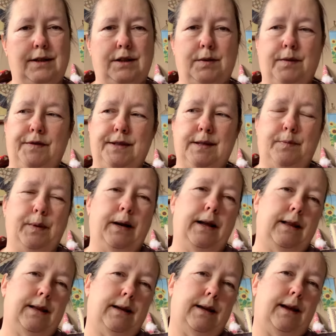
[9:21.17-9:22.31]
So if I tip it like
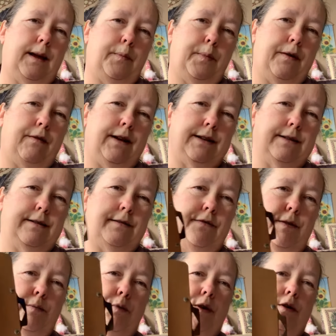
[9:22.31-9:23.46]
that, you get a better idea of the
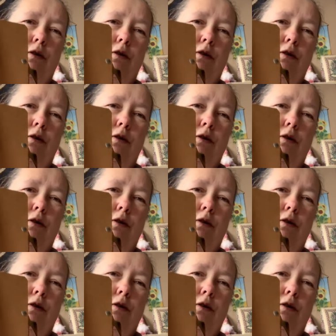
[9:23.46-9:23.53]
fabric